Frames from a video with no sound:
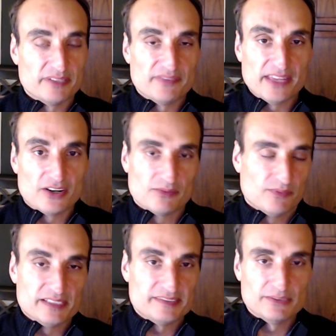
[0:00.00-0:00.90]
And if they
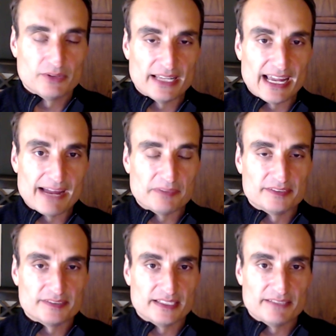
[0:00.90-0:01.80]
aren't, we see what
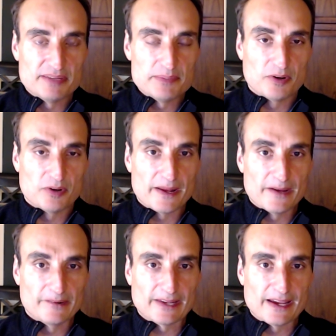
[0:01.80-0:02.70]
happens if people aren't
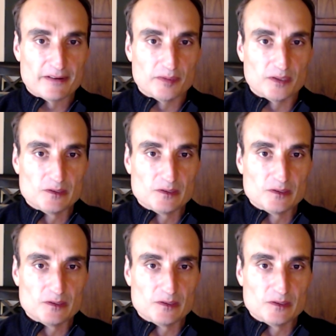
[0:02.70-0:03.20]
held accountable.